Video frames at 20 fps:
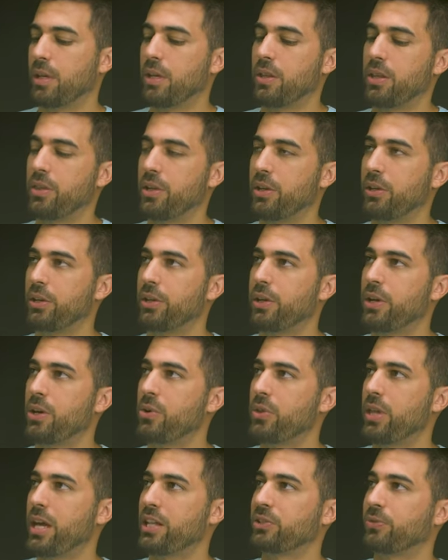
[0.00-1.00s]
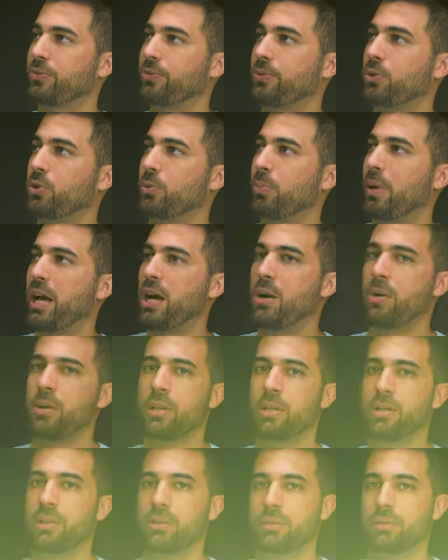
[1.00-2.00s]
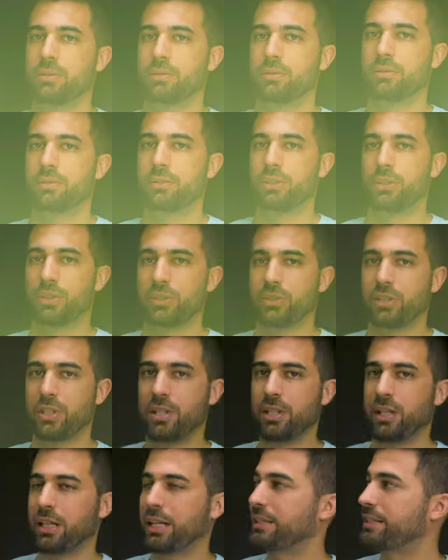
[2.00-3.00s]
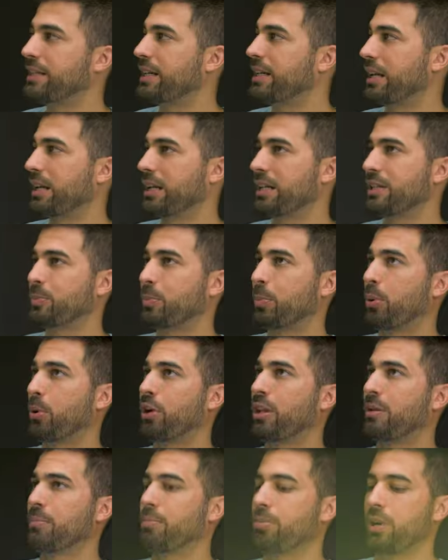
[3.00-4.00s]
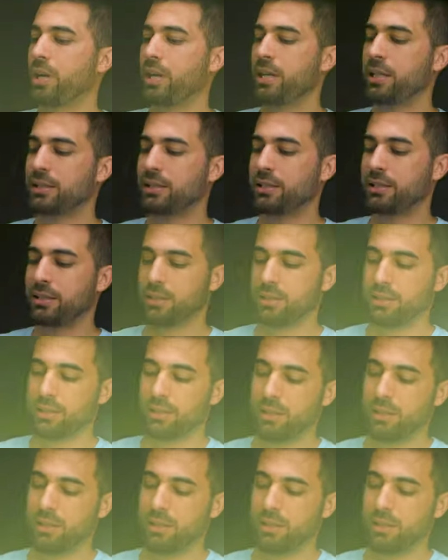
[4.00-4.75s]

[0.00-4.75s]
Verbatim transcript: And then there you go, that's full power. As you can see, like I said, it is pretty bright.